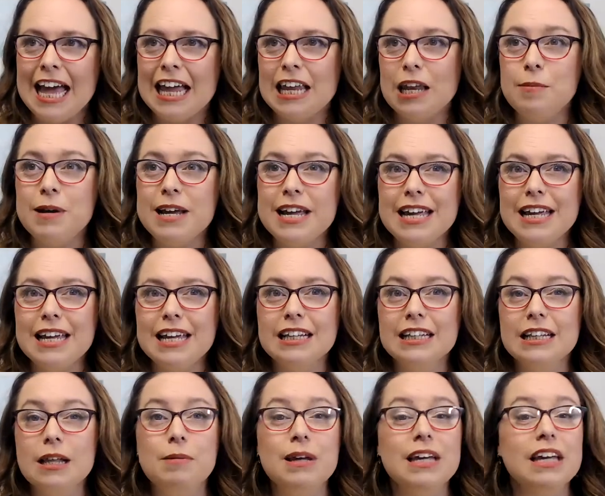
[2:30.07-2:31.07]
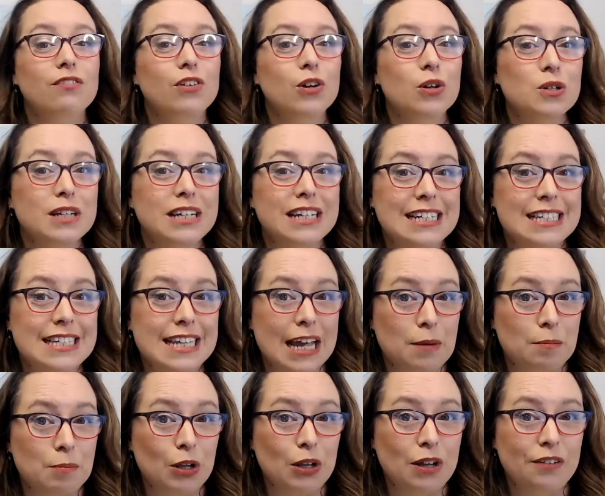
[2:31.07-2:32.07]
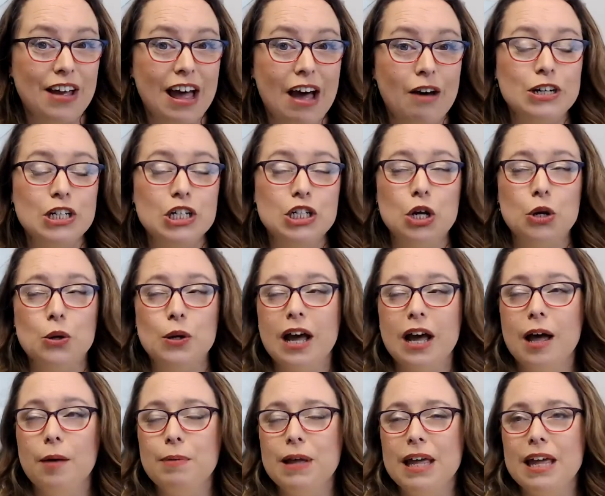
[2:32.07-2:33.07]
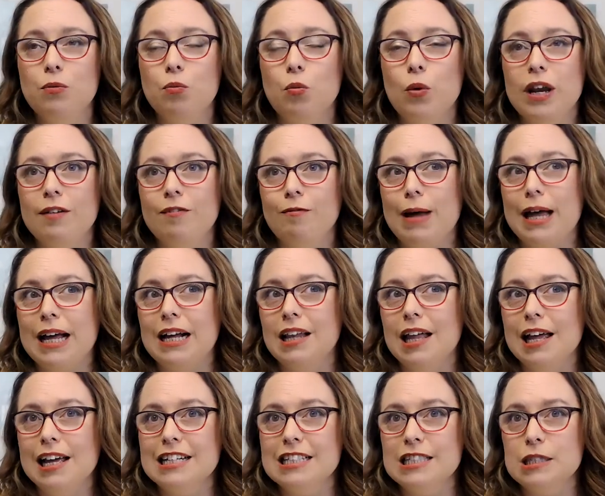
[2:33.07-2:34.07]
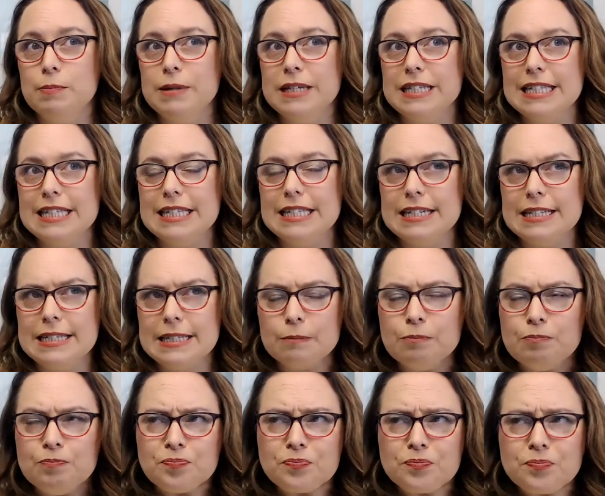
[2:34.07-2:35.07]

And let me give you an example of how it showed up in one of my clients' businesses.